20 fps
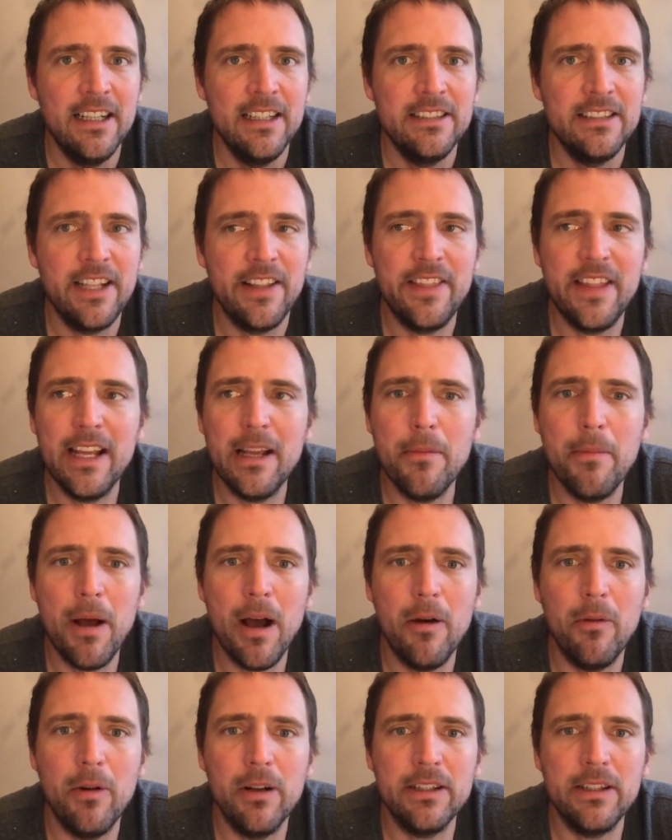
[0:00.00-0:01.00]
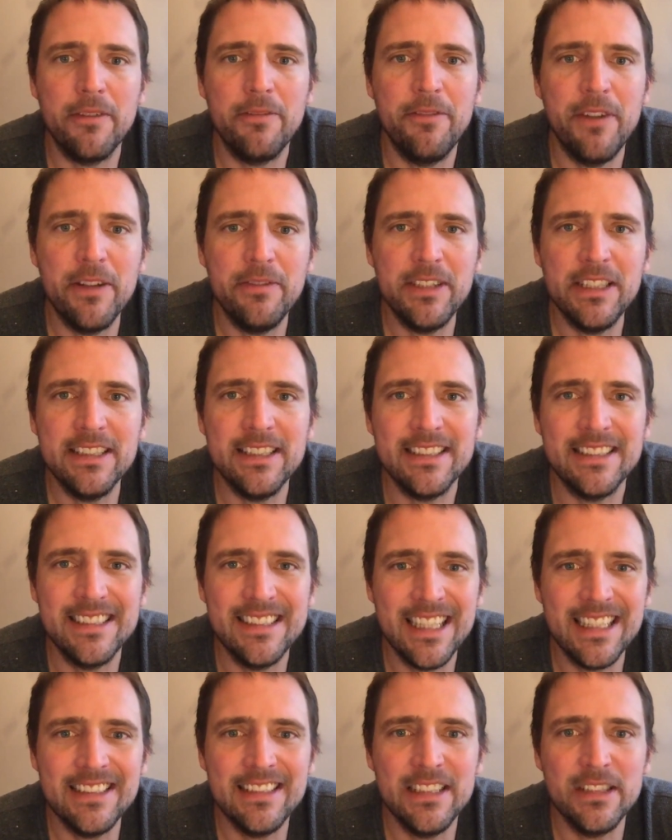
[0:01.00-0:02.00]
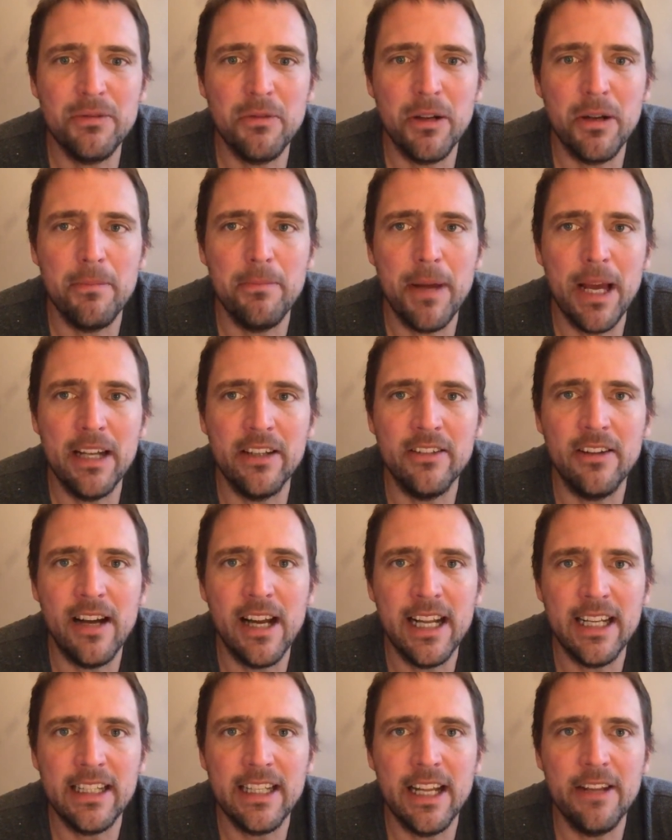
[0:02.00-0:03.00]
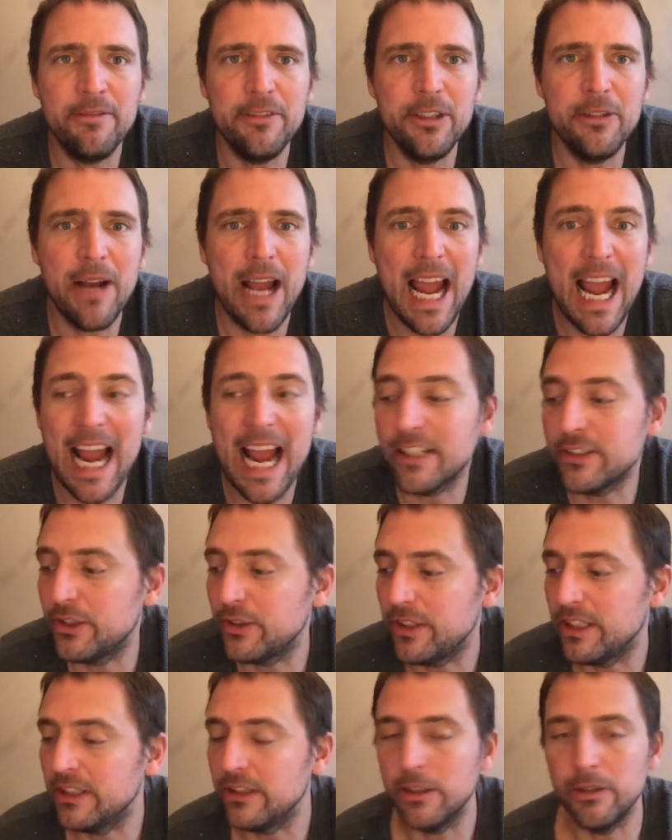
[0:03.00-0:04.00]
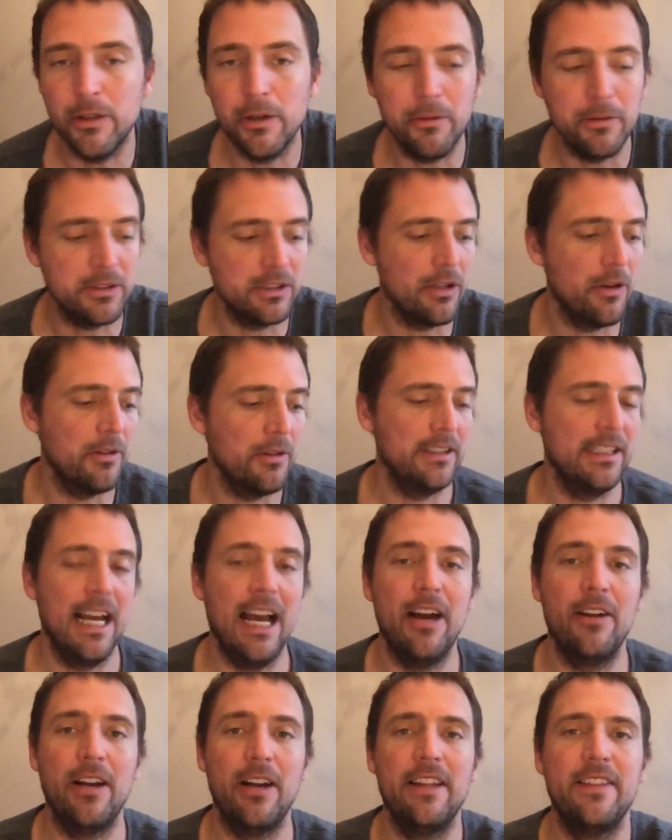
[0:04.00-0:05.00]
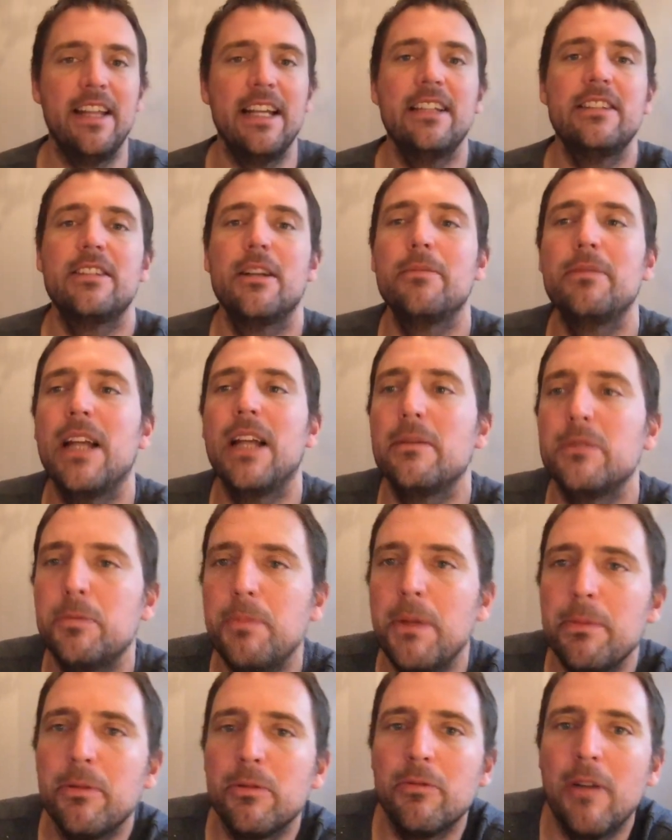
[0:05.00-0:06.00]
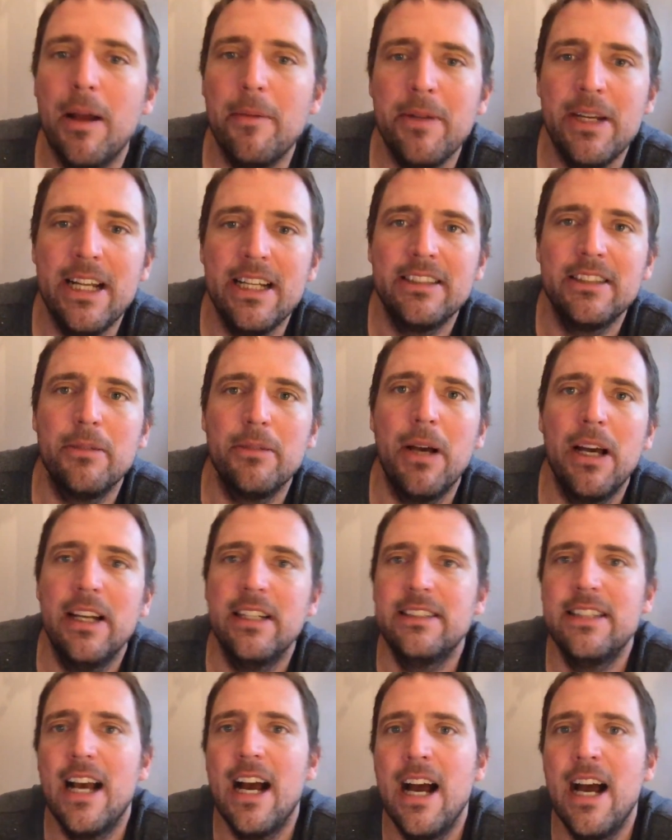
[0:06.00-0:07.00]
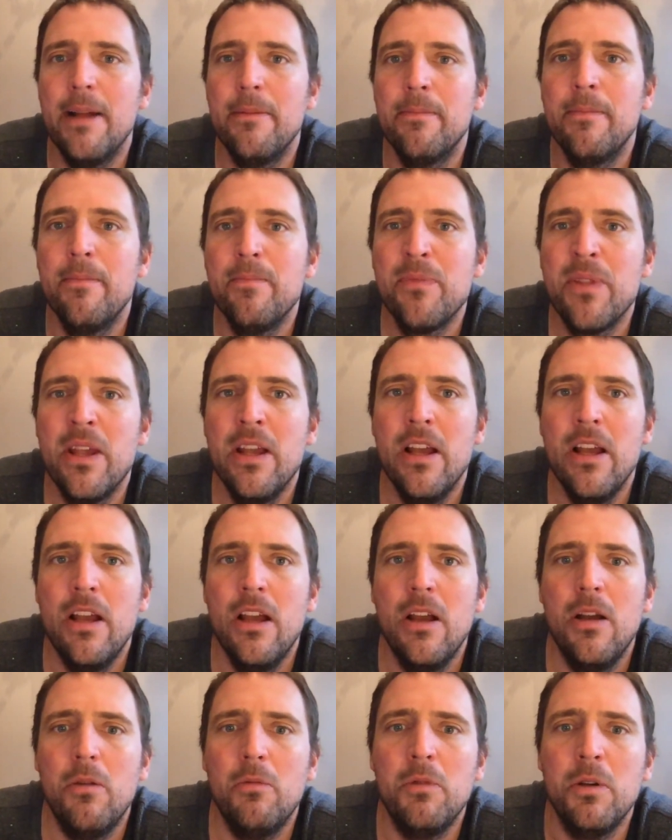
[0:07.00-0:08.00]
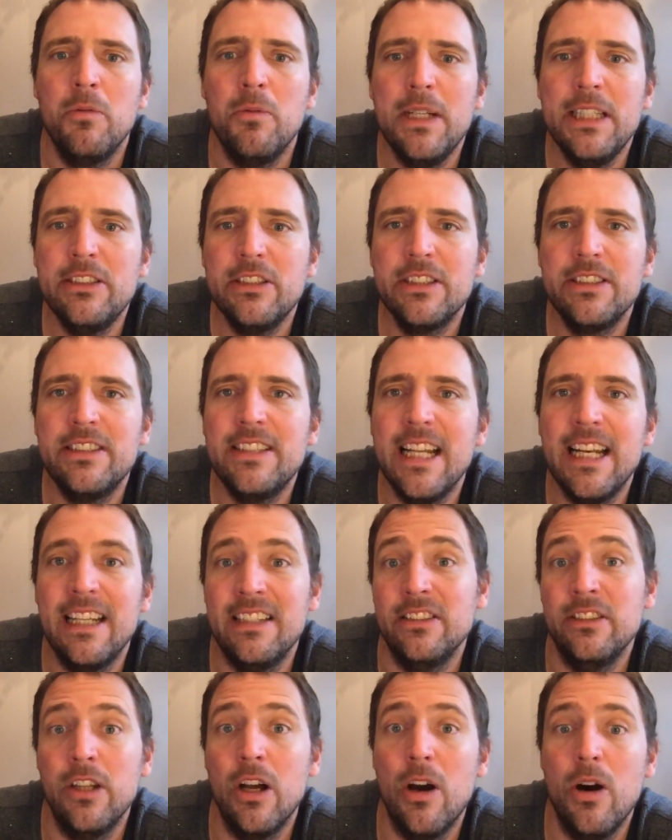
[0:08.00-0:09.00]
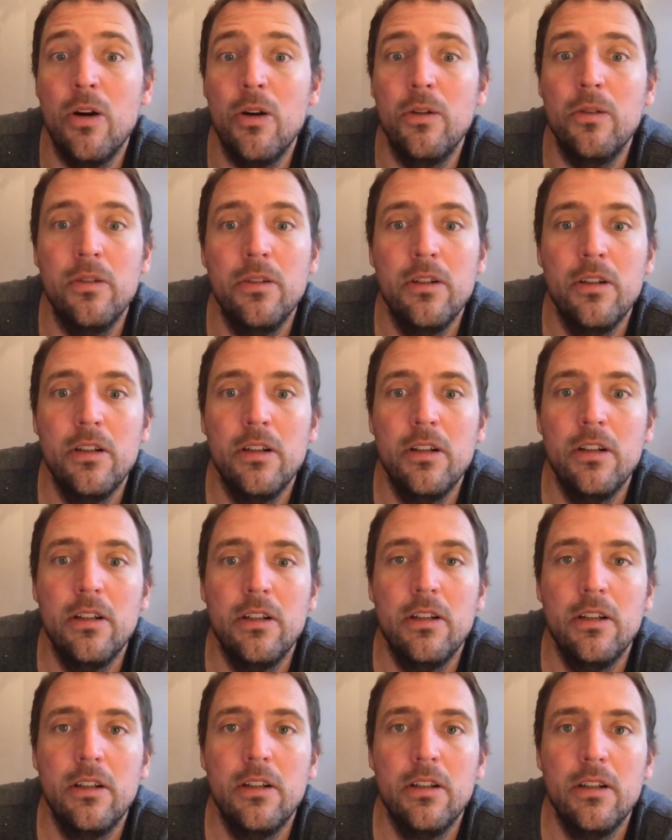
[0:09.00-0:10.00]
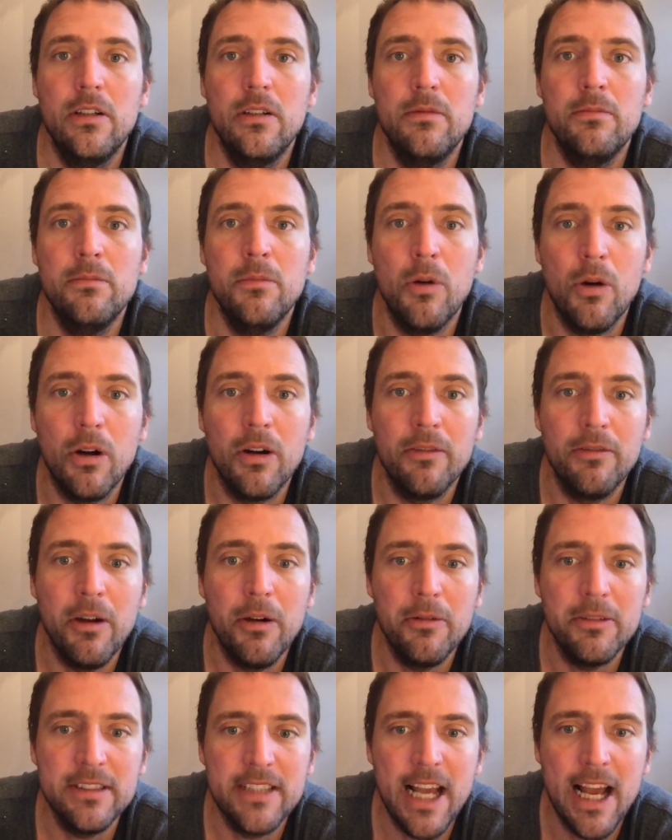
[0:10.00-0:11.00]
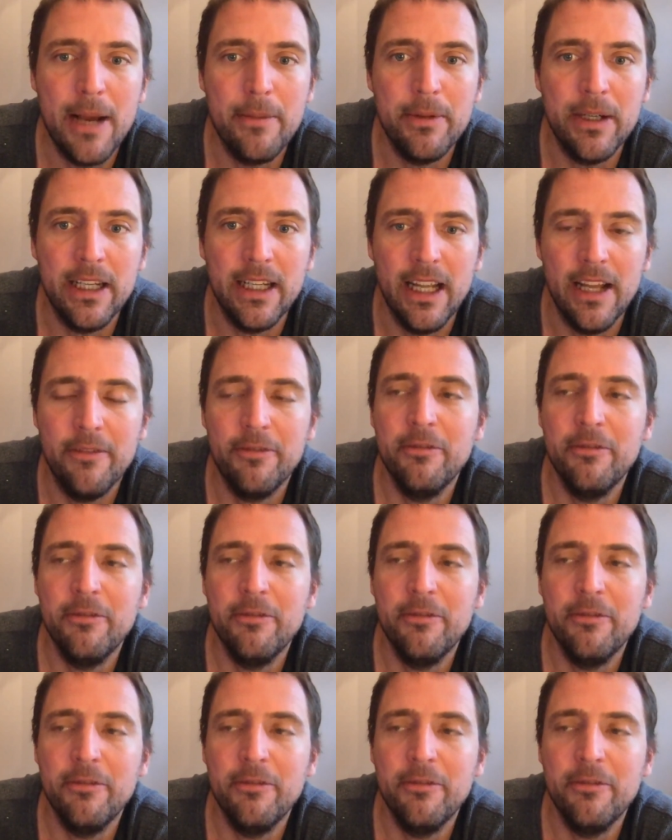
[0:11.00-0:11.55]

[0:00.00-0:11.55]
to think about what the 50s and 60s would have been like if you actually knew what was going down. I think sometimes people reminisce about a time when we just didn't know more of what was happening. If